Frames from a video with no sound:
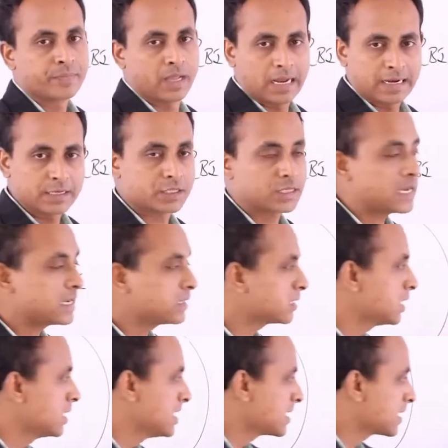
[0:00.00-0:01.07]
Understand?
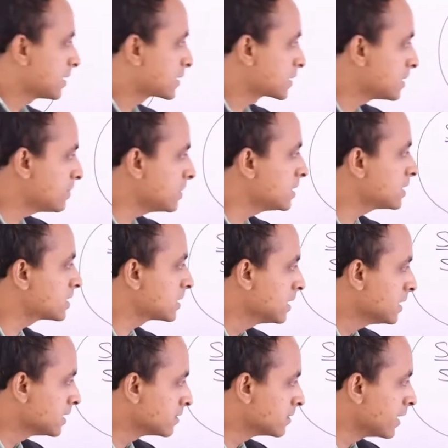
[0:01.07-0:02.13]
Customers,
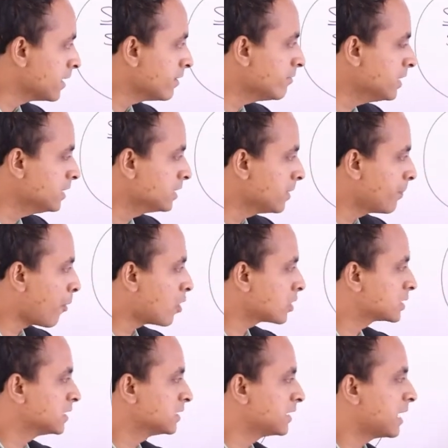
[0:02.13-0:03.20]
they will
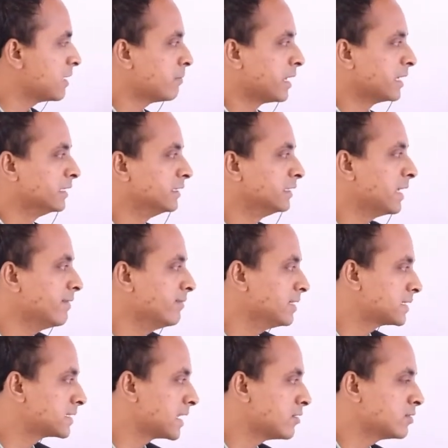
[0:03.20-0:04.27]
deposit their money, they will
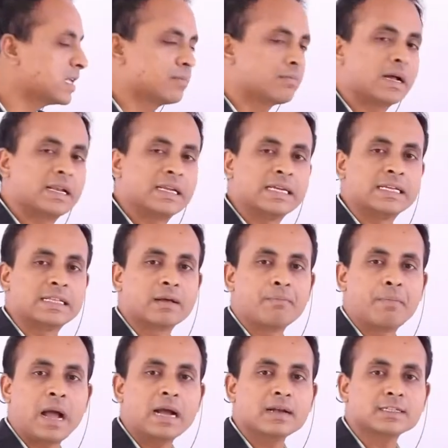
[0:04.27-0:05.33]
save their money in the
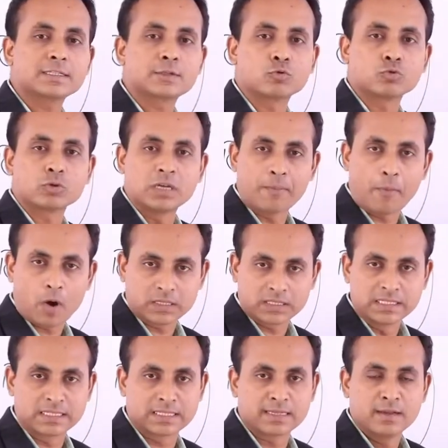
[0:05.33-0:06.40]
banks through
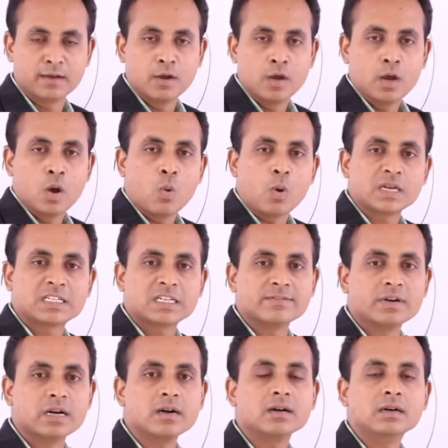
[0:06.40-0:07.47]
deposits.
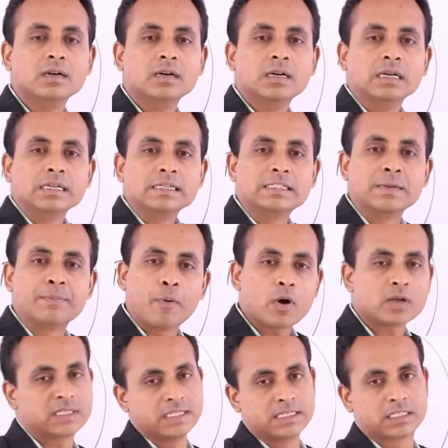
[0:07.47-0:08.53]
Whatever
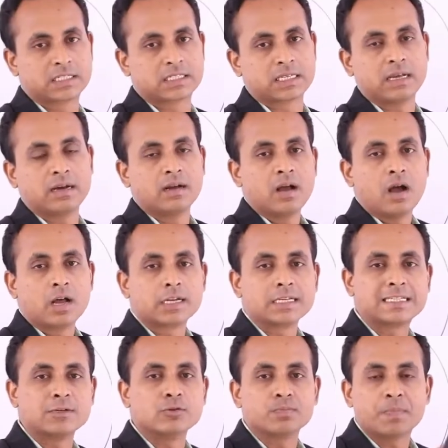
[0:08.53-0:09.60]
deposits
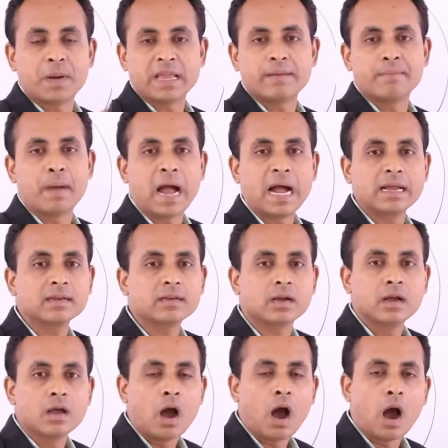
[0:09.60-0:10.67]
received by a bank,
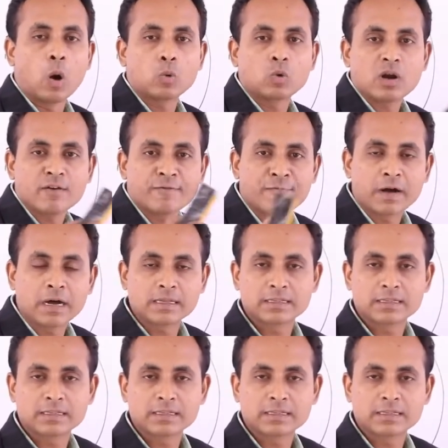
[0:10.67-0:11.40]
out of